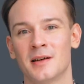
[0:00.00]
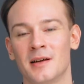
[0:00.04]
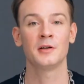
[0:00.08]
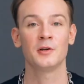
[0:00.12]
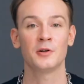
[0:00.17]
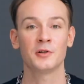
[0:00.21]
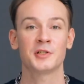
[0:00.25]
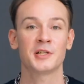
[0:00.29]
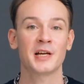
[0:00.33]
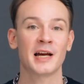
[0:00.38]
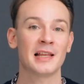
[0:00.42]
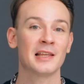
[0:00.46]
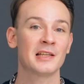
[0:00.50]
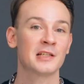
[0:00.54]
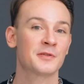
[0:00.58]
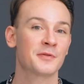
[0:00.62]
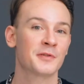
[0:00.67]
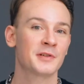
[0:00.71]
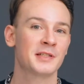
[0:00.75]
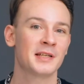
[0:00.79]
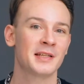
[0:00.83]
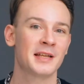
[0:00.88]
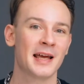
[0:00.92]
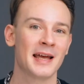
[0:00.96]
Your challenge
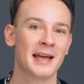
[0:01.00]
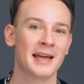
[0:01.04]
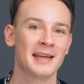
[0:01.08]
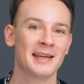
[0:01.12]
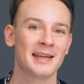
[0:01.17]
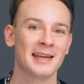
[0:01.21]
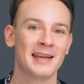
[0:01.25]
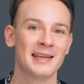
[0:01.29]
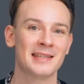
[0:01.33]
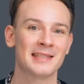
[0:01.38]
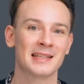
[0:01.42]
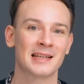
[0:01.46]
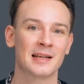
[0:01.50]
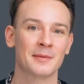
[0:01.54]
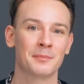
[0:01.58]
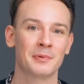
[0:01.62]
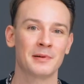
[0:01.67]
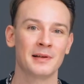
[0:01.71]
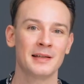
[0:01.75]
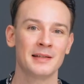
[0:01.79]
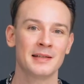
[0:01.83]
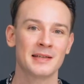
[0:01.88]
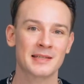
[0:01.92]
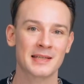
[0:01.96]
for today is to
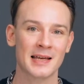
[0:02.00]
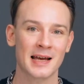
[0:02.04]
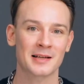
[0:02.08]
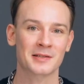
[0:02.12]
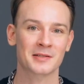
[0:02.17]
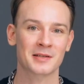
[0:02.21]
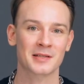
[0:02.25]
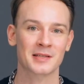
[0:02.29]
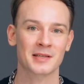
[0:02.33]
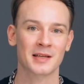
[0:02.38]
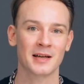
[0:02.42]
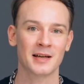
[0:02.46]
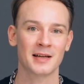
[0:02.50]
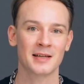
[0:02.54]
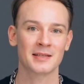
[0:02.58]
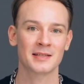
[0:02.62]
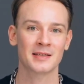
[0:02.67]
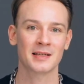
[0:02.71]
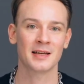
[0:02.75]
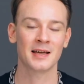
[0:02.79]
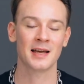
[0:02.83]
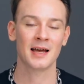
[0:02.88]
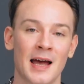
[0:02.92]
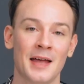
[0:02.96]
complete this
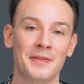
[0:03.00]
exercise